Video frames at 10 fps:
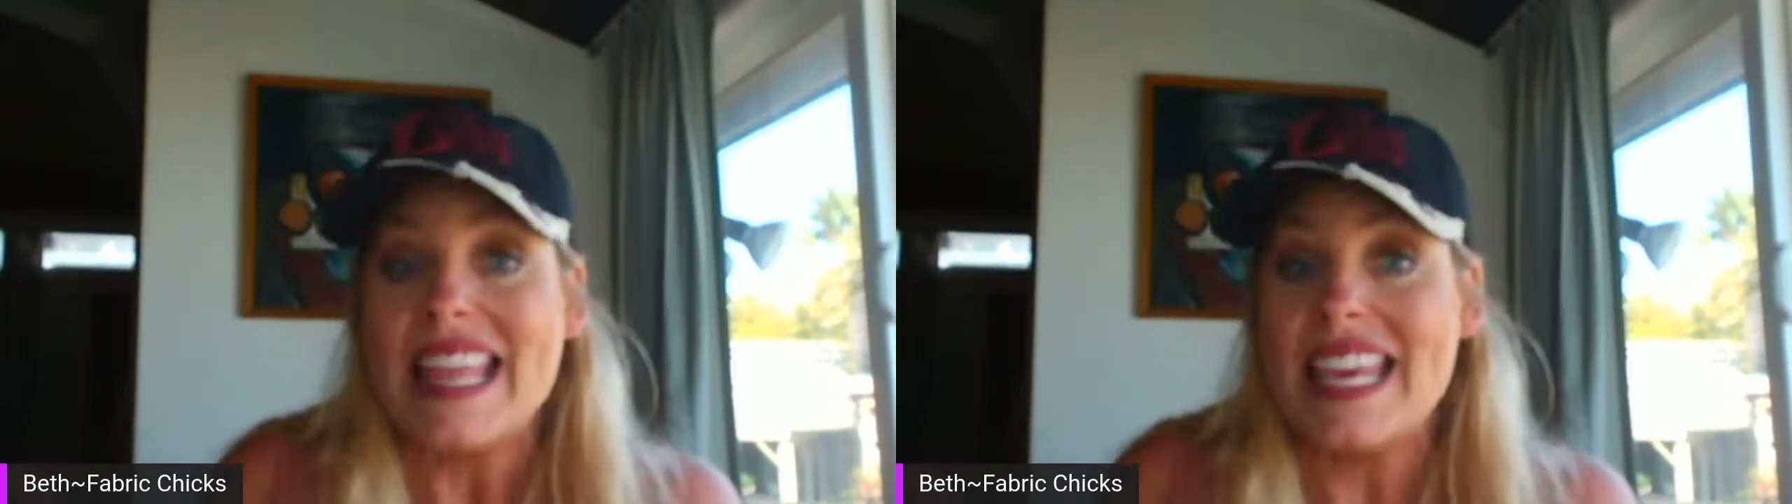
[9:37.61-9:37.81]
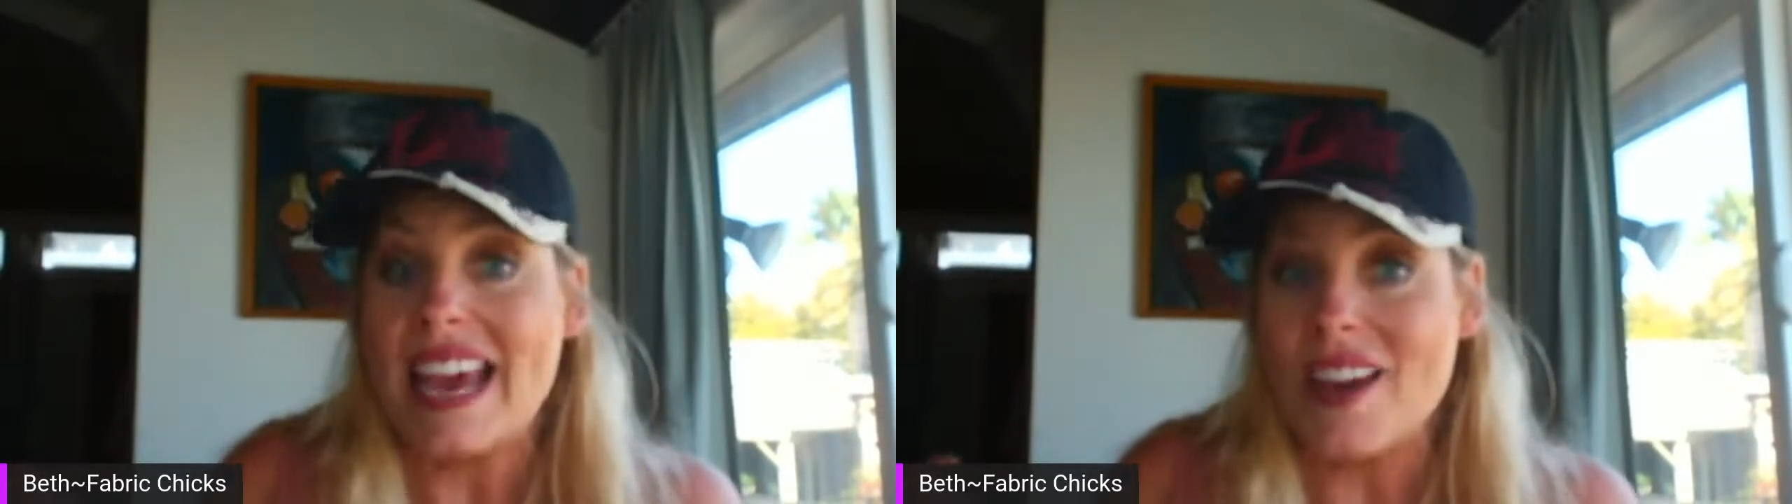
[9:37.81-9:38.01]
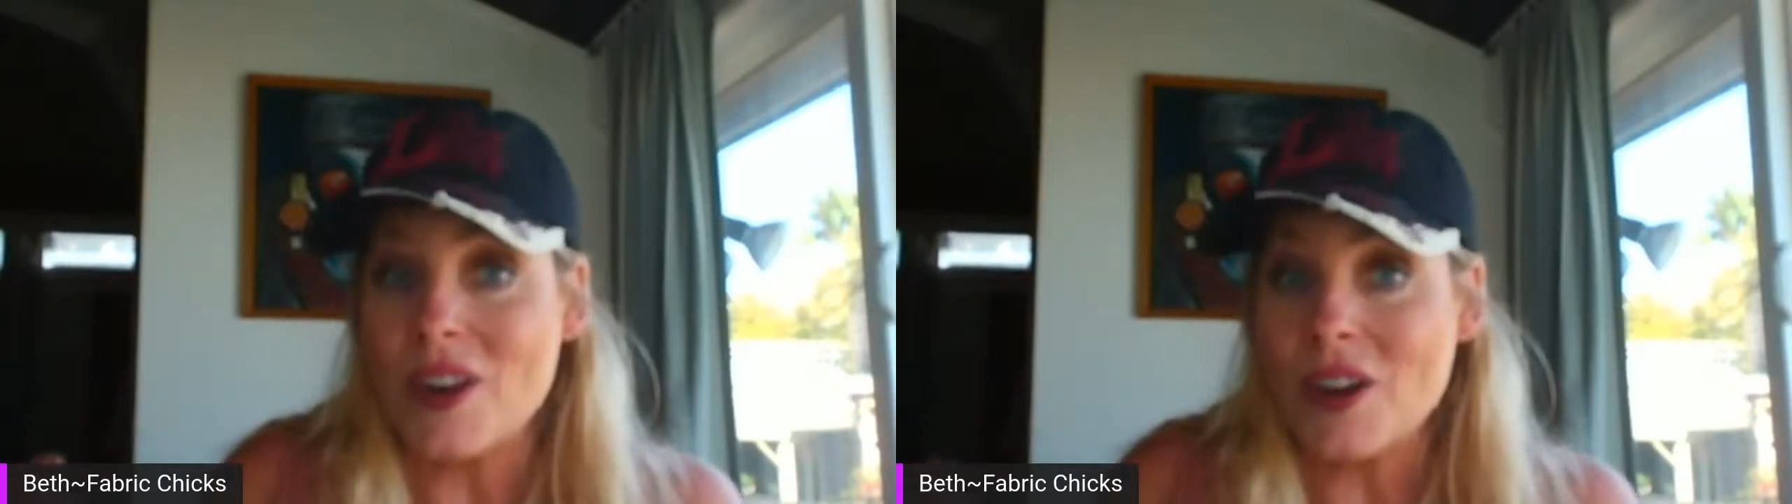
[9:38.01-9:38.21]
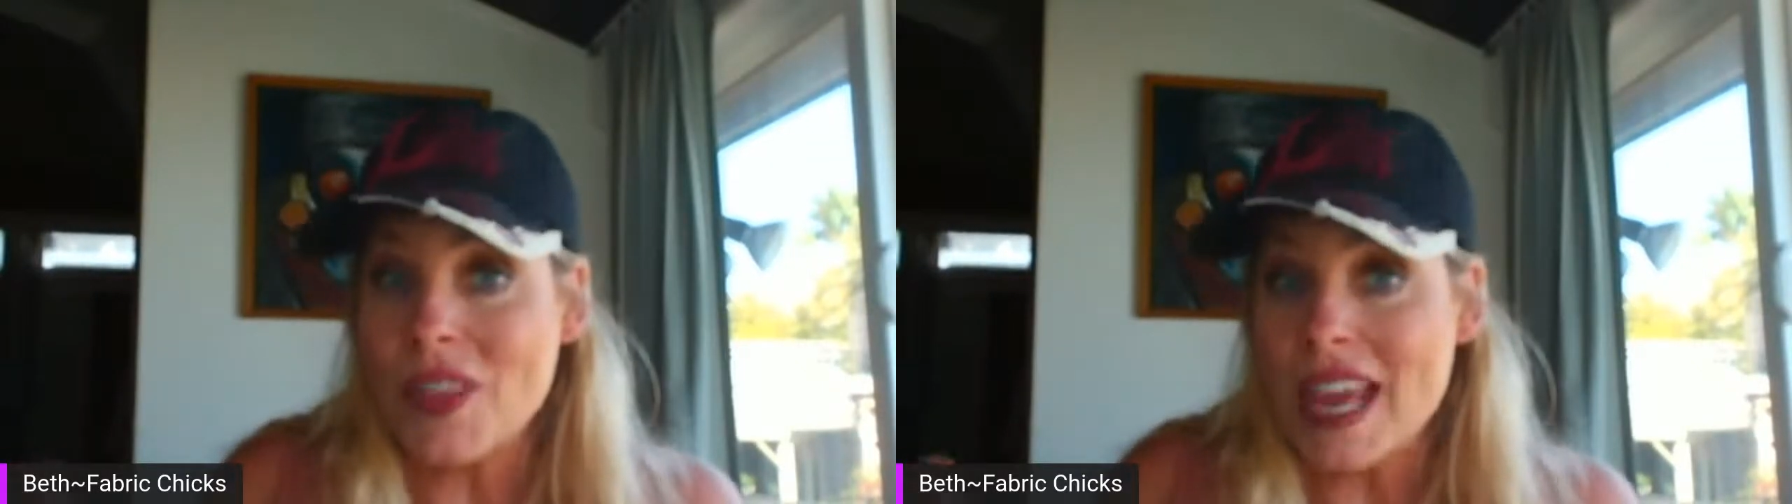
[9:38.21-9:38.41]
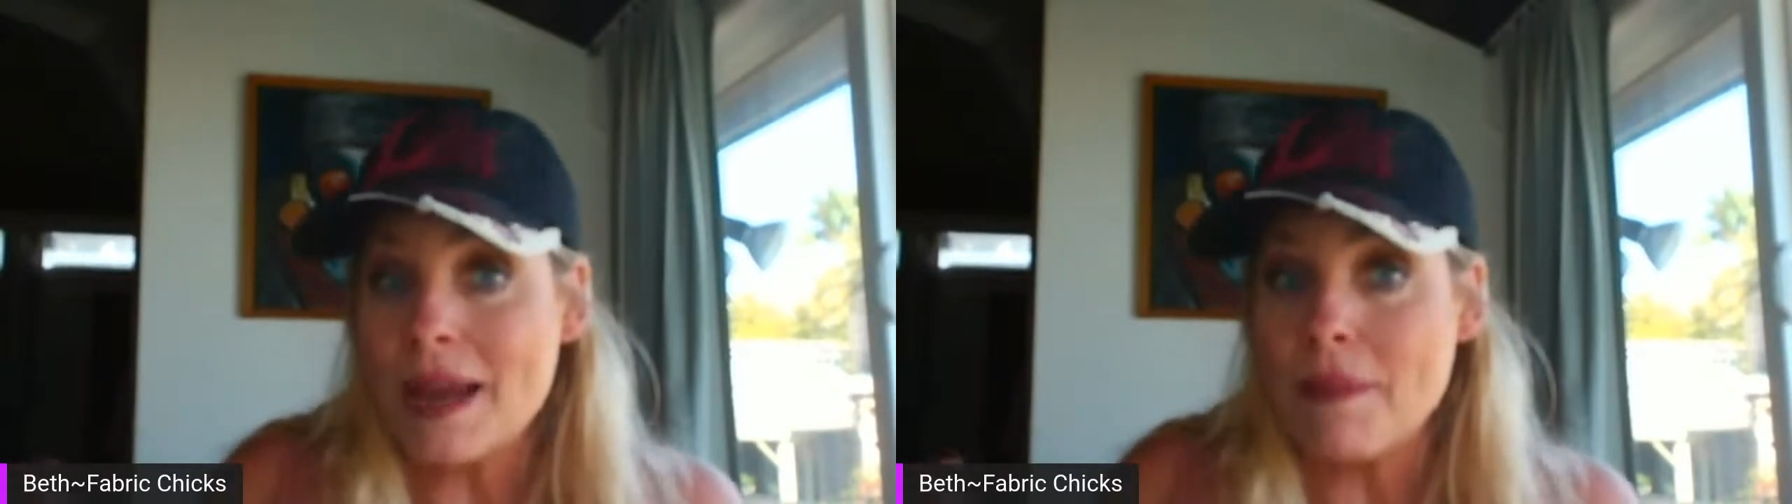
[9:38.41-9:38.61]
The other
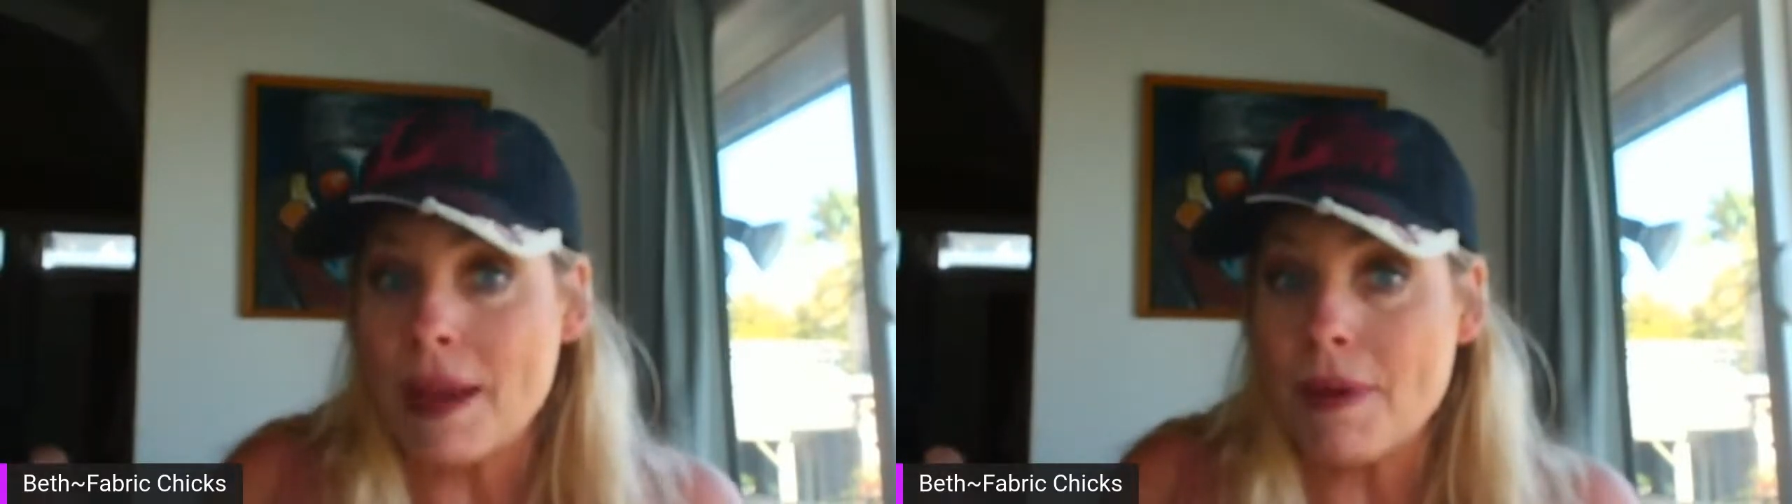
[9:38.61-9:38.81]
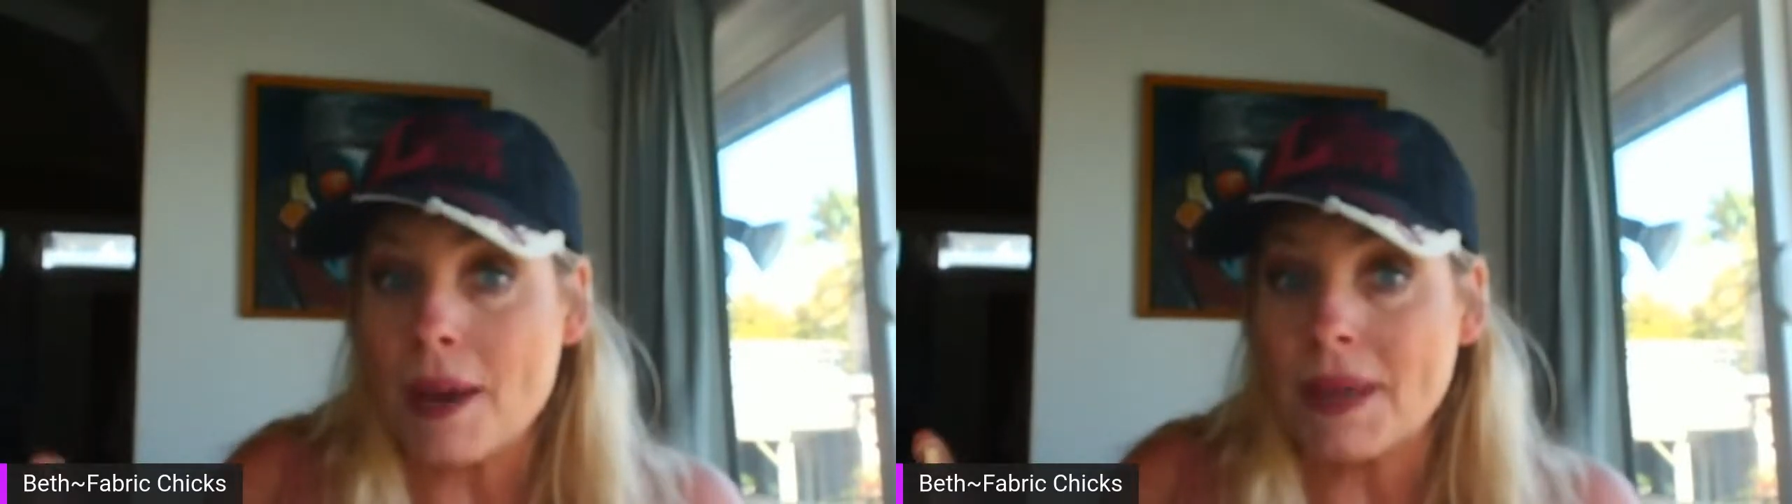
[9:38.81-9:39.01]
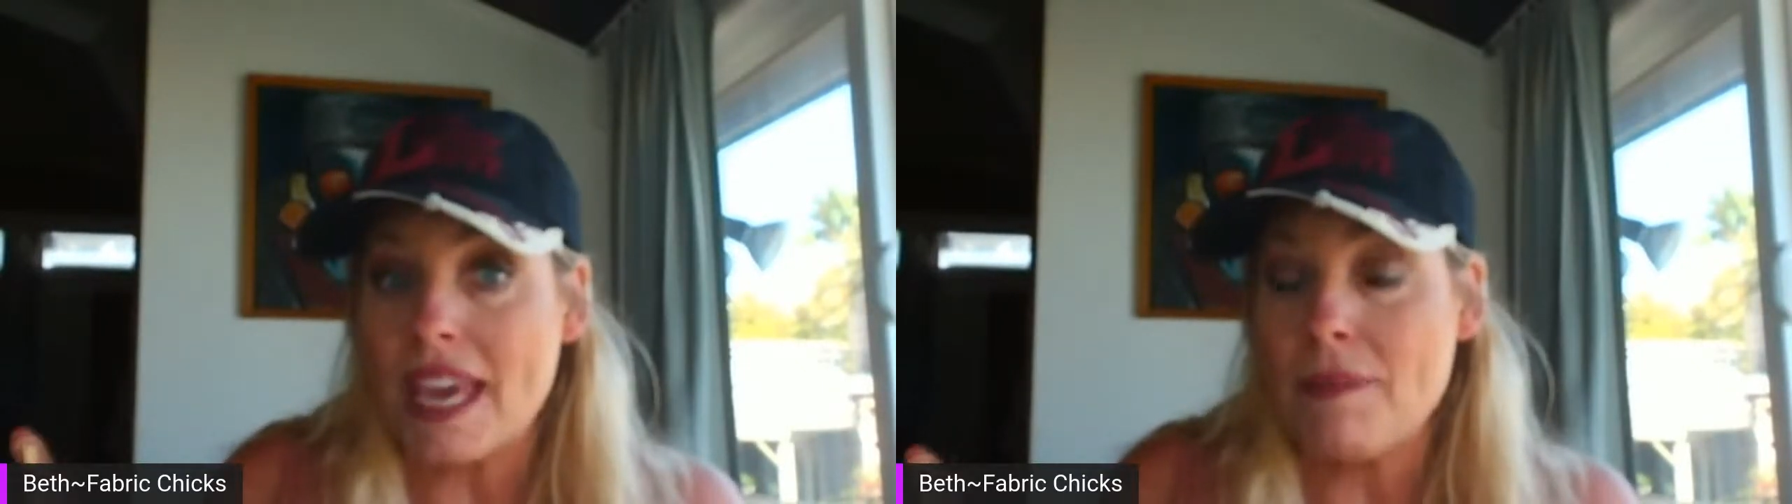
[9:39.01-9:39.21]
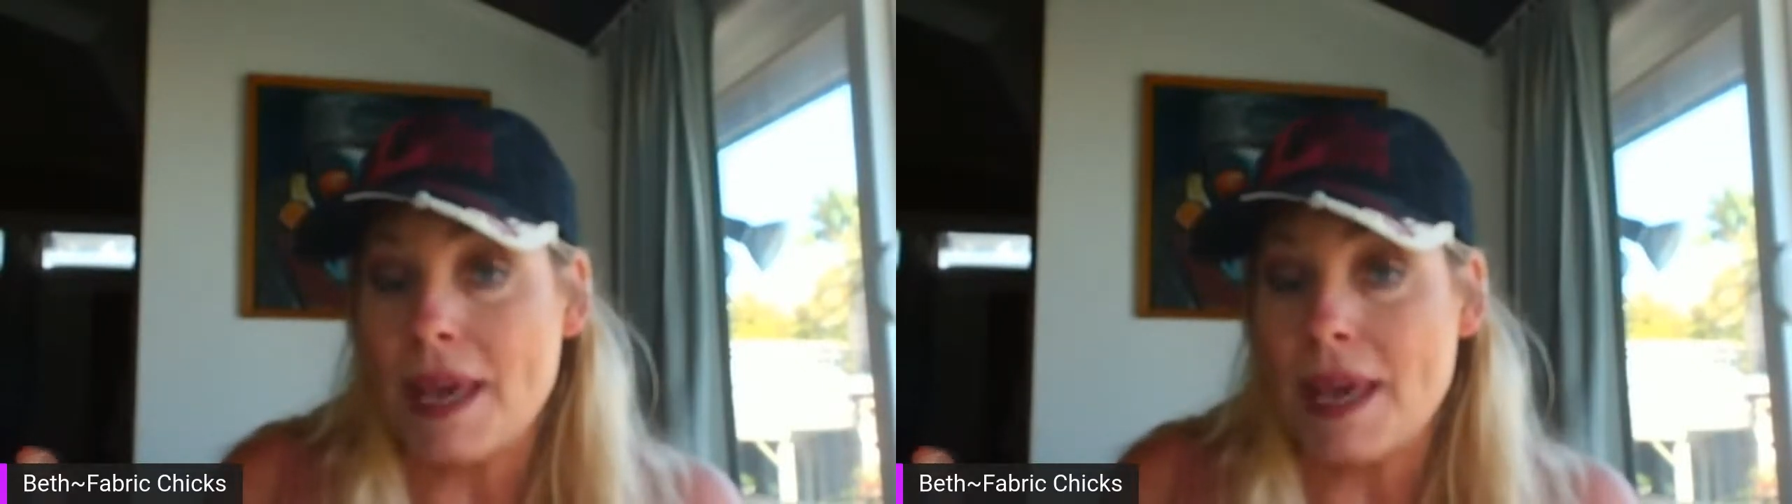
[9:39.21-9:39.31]
thing, my mom gave